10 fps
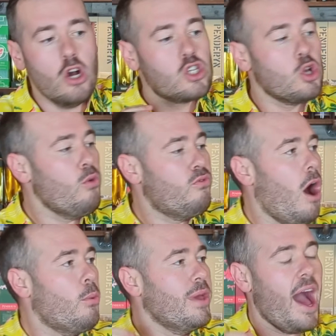So
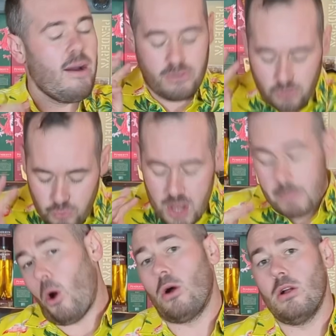far we have 3
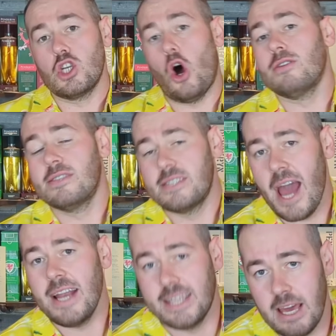bottles on
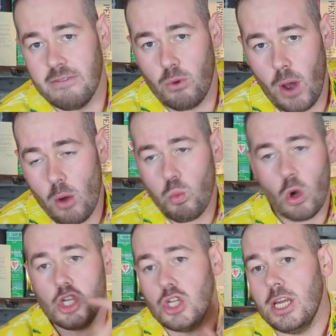said giveaway, and
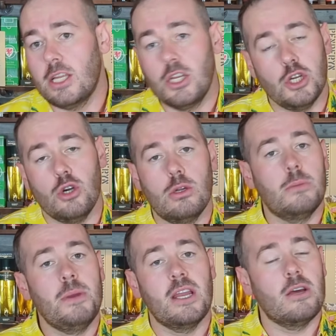what you need to do to
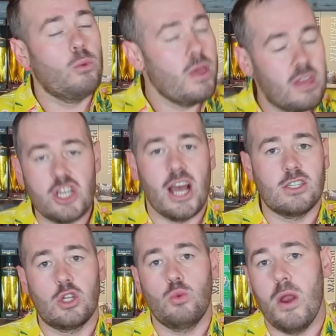be with a
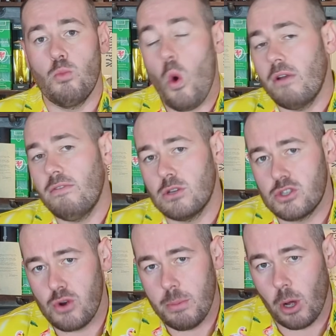chance to win one of those
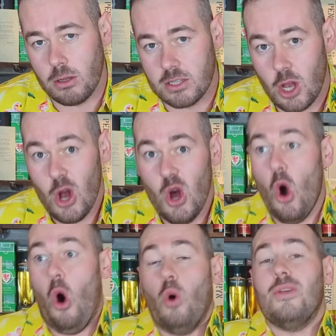3 bottles,
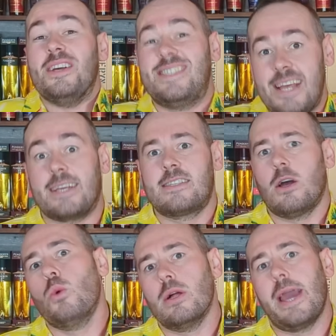or the 6 that
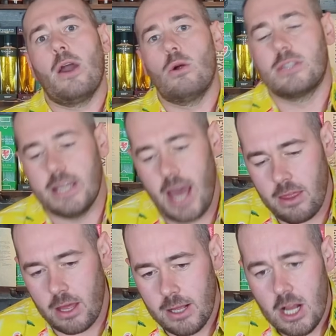we'll get all
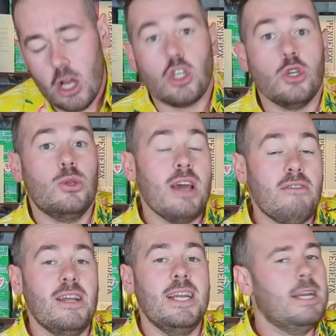together. So you
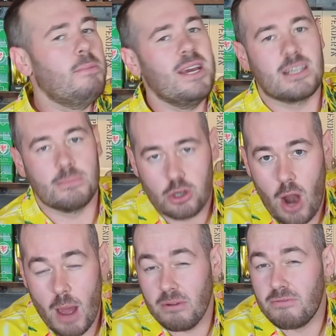definitely need to be a
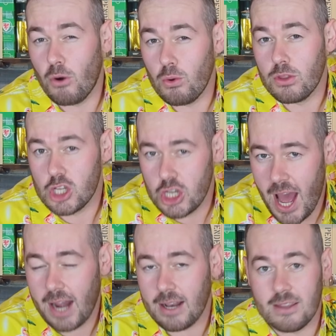subscriber for the
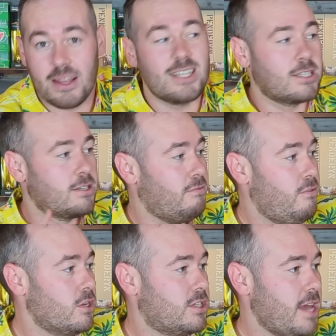channel. That's the
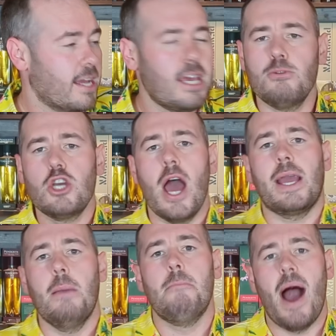first thing. Keep
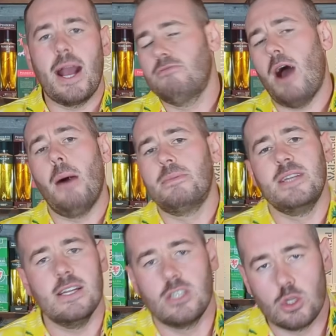checking back for
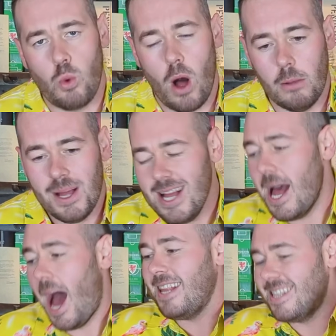updates as well.
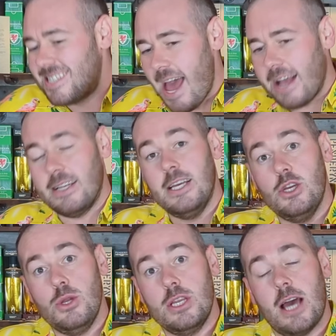And then secondly,
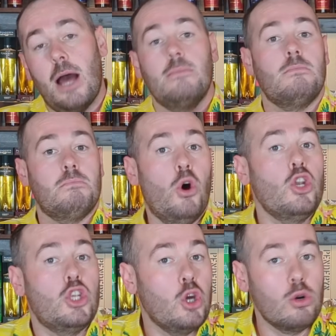you need to
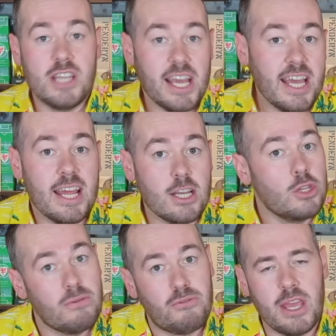put your ticket into
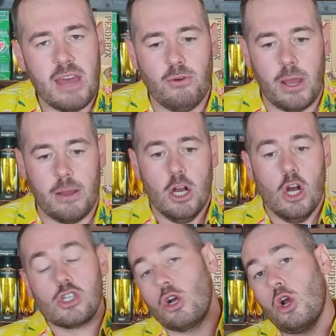the free giveaway.
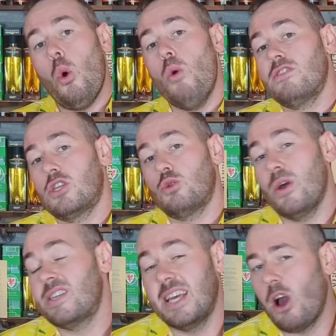So go over to the
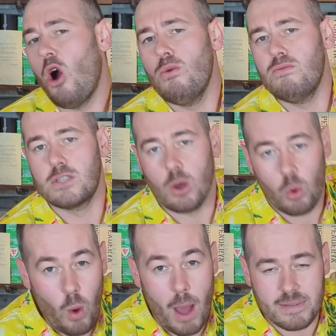Whiskey Cove's
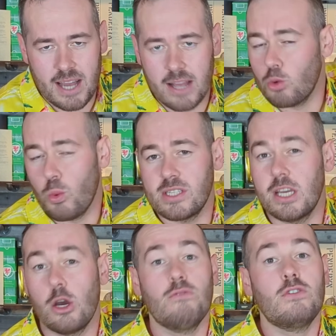website,
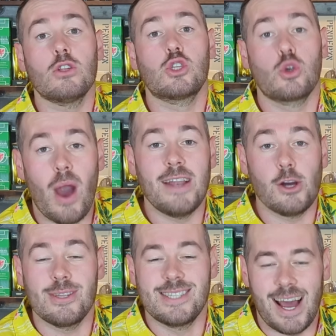
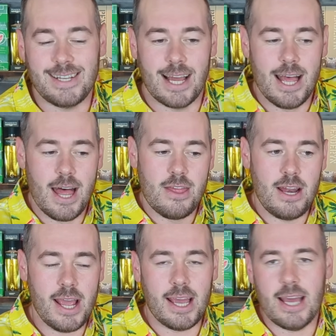thewhiskeycove.square.site. The
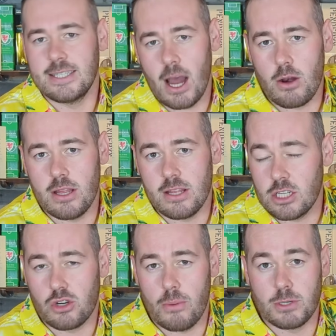link is down in the
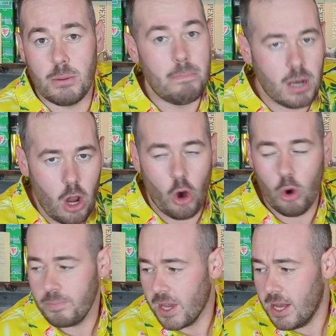description below.